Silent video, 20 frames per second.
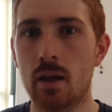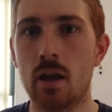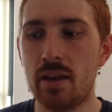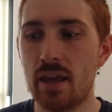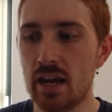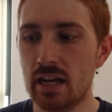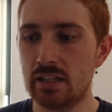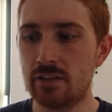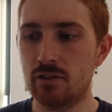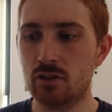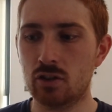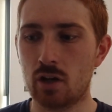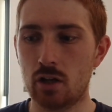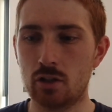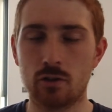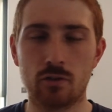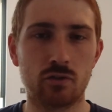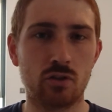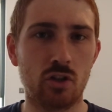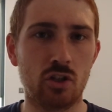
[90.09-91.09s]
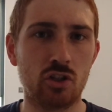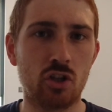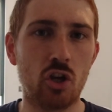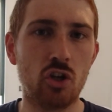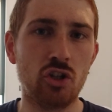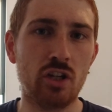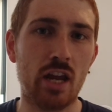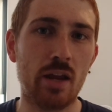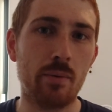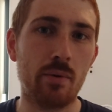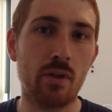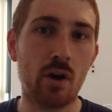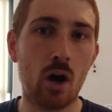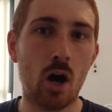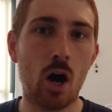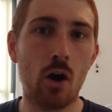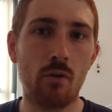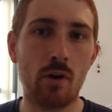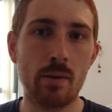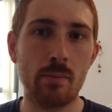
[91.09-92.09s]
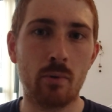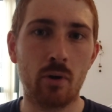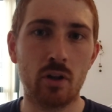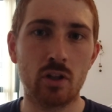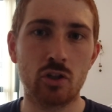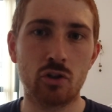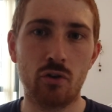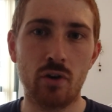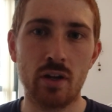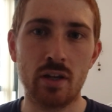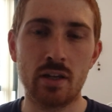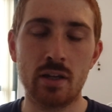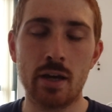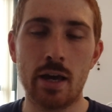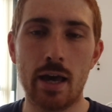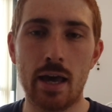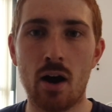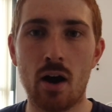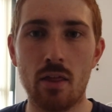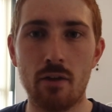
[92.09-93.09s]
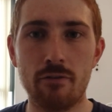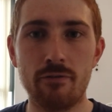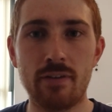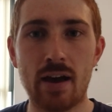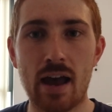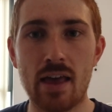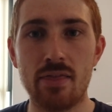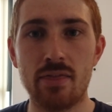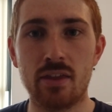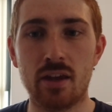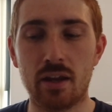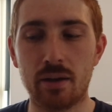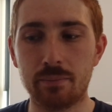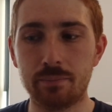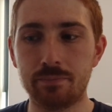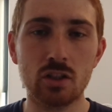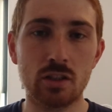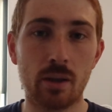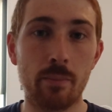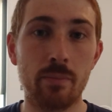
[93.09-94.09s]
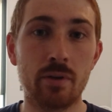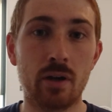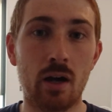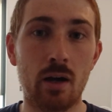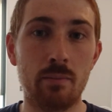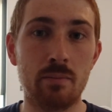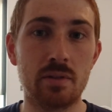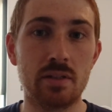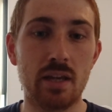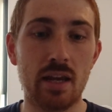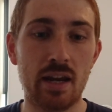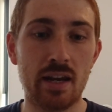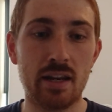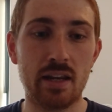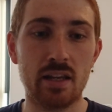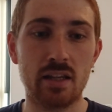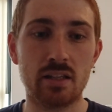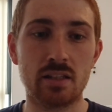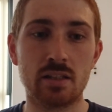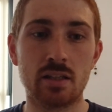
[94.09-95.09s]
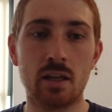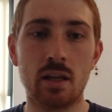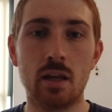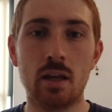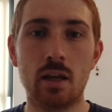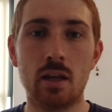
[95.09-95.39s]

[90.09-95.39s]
The negative sides often associated with heart rate monitoring are the fact that sometimes it is